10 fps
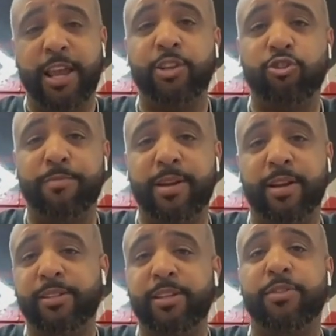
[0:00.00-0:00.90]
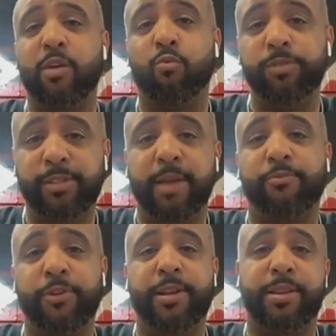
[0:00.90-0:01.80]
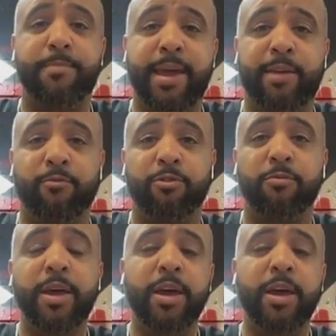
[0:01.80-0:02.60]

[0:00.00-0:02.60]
instrument until they stepped foot in the band room.